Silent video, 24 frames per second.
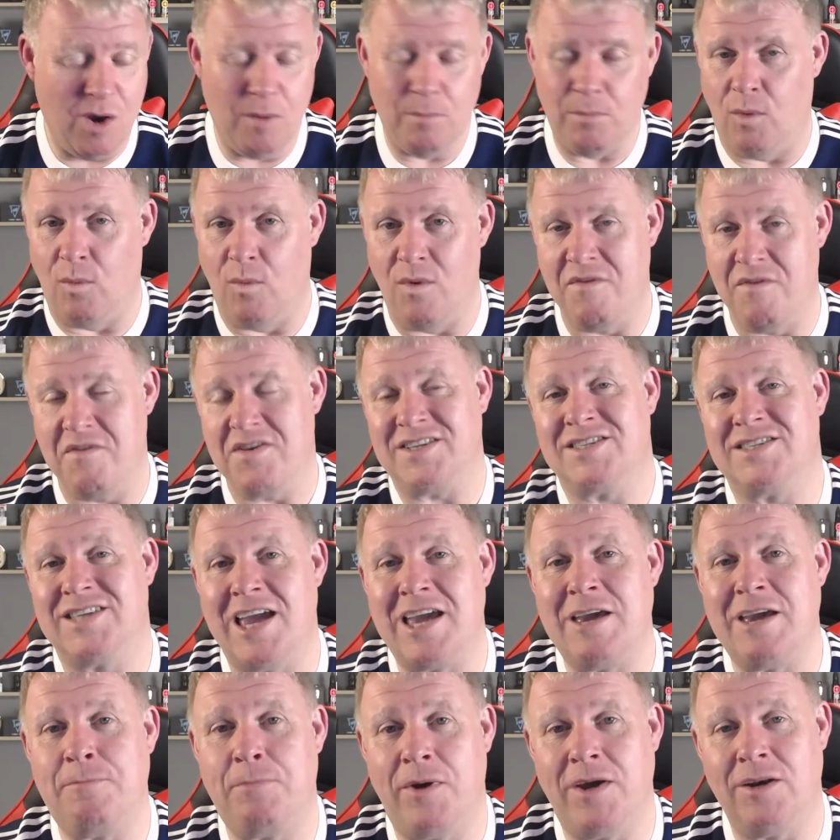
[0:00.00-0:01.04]
But with it
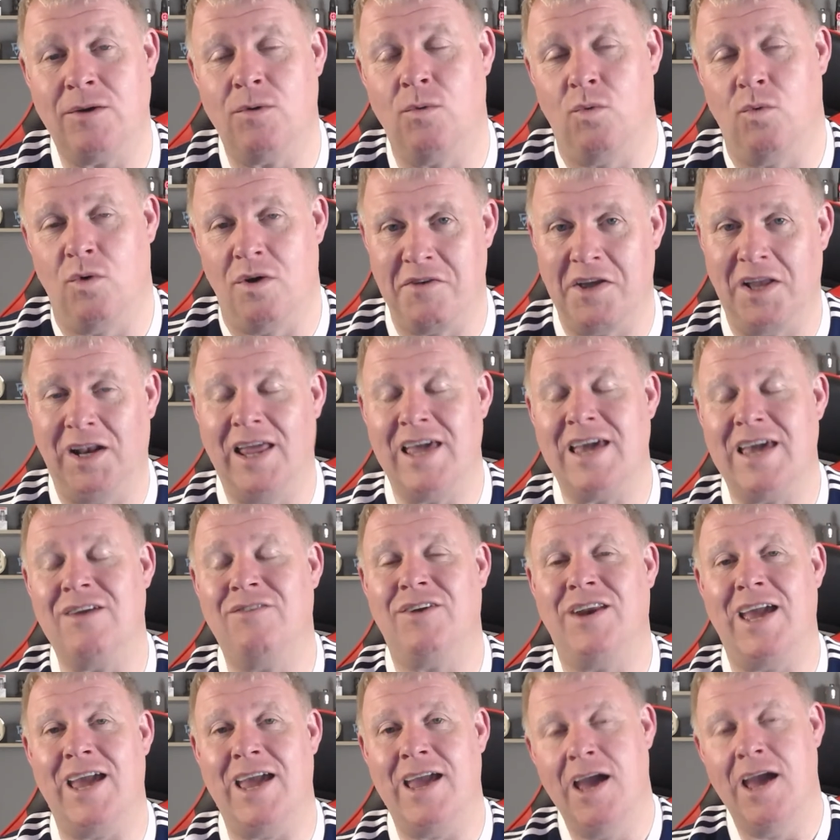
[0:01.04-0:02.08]
steeping, with you
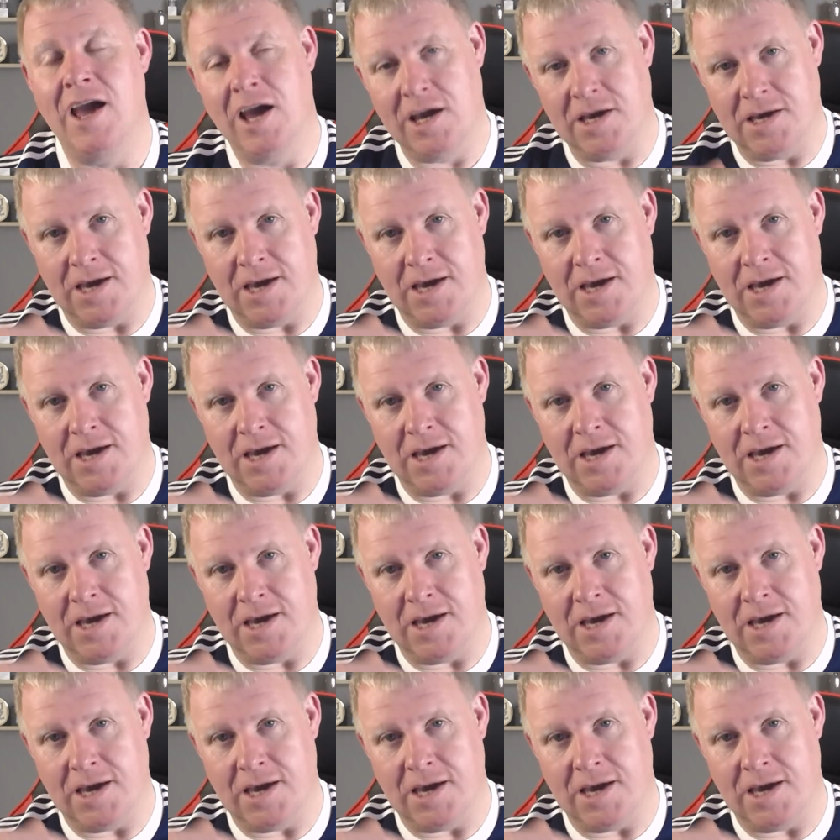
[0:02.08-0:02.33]
leaving it,